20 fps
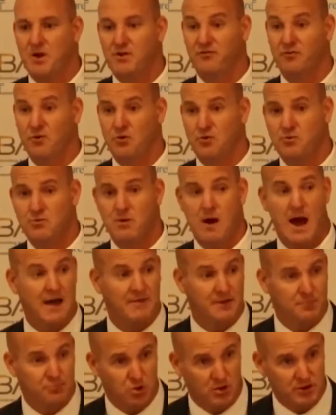through
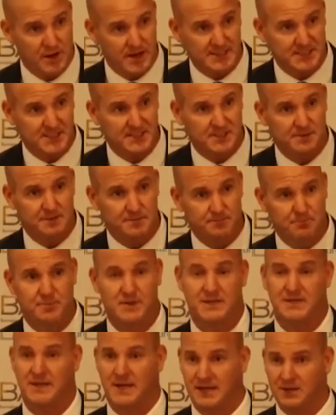other products,
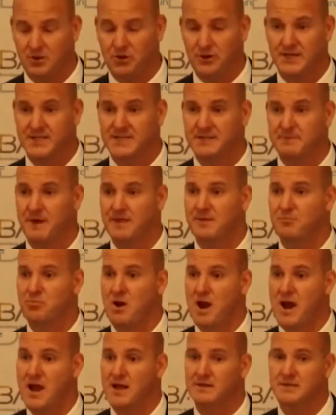including some other
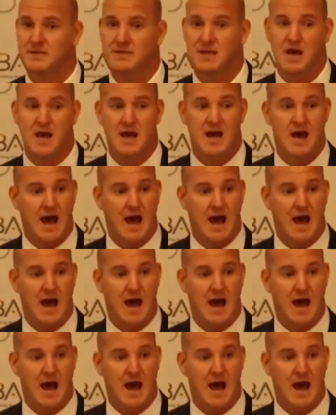brands,